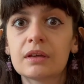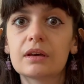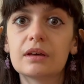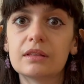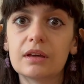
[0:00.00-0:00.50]

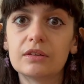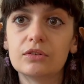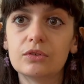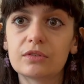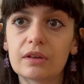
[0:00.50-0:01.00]
And then
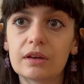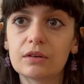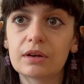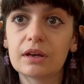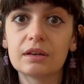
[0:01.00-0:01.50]
you say,
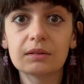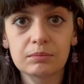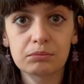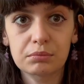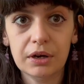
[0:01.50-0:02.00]
okay,
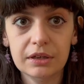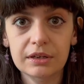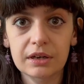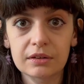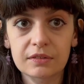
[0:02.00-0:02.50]
brightly
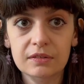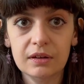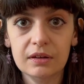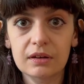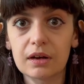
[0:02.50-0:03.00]
coloured
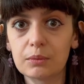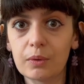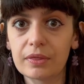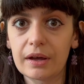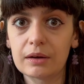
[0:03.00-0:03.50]
skirt, I
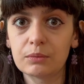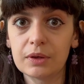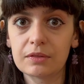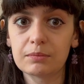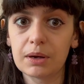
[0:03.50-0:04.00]
want that
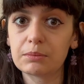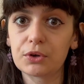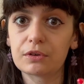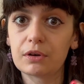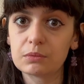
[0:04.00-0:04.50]
with my
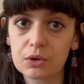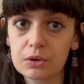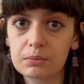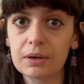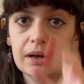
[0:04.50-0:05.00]
monochrome top.